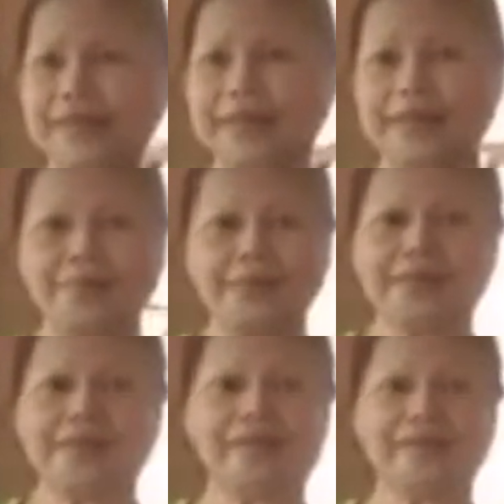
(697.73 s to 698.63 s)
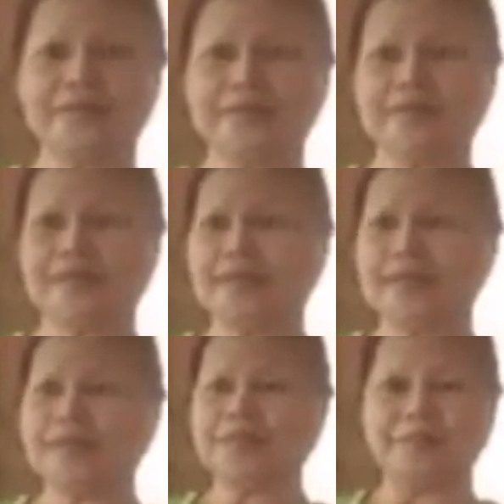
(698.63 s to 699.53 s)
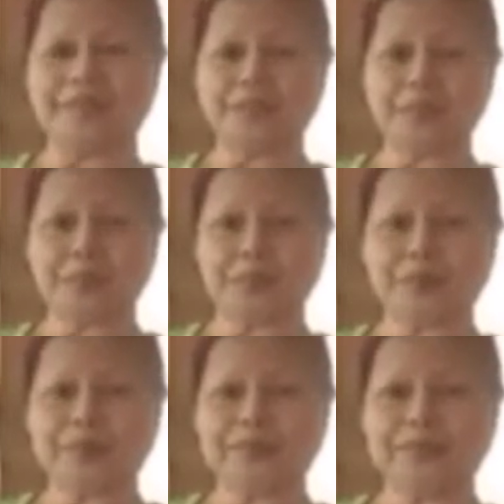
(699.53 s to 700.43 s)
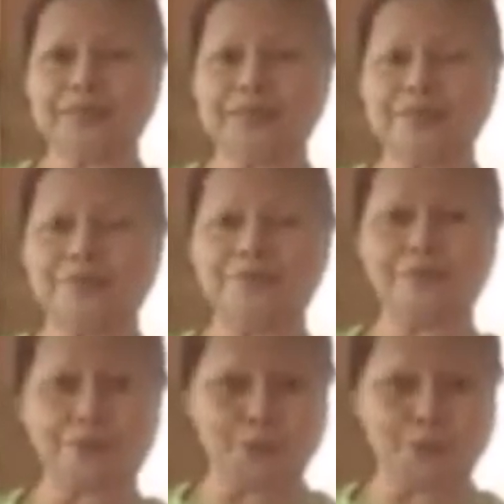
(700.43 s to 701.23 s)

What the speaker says: And I'm here being spoiled for